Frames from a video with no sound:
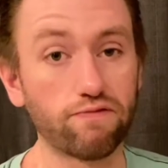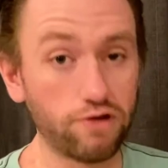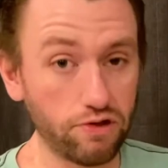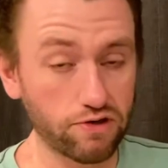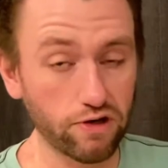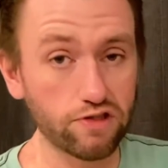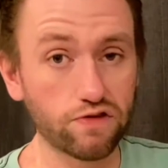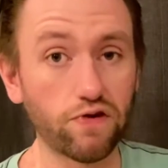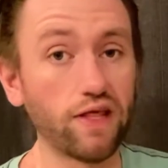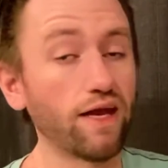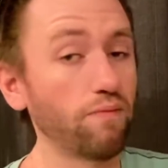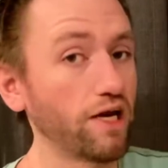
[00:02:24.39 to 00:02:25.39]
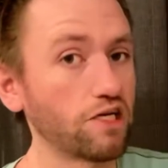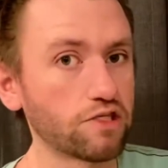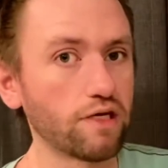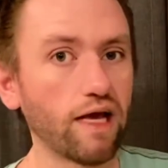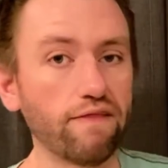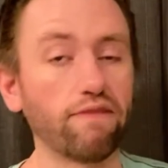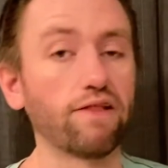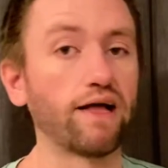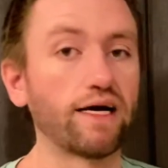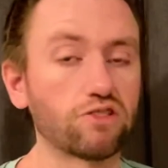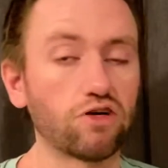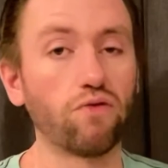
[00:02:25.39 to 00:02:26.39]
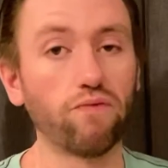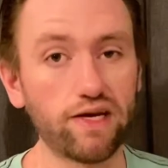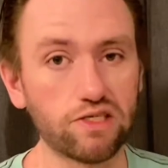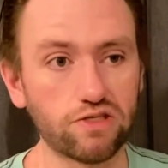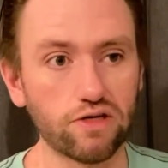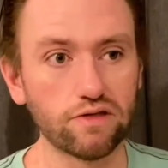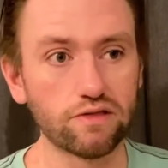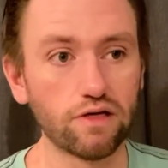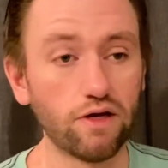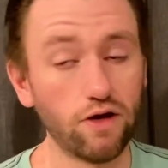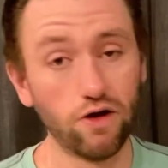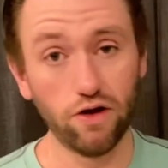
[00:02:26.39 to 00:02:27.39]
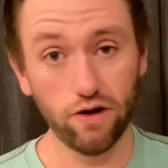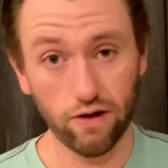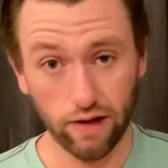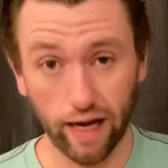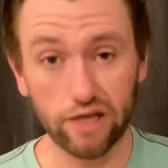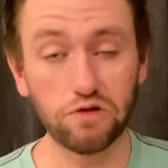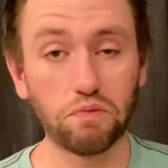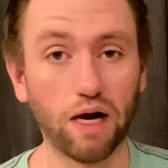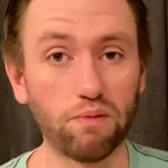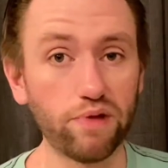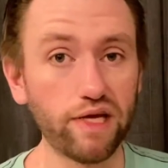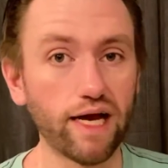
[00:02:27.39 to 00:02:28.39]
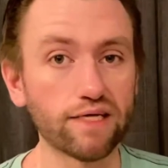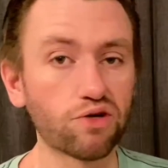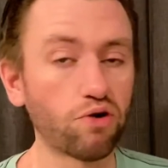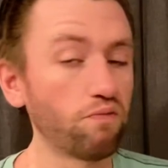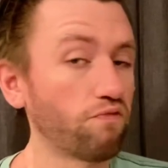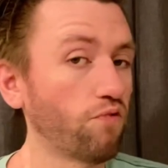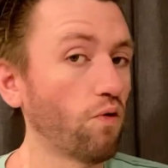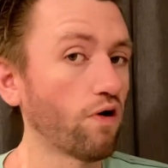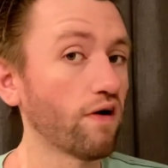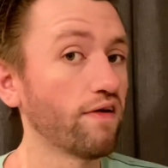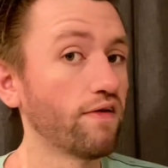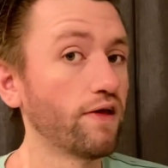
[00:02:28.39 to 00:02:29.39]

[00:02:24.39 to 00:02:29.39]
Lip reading: 2 turns for the animation, and then the last turn it registers. As you probably guessed, Group 4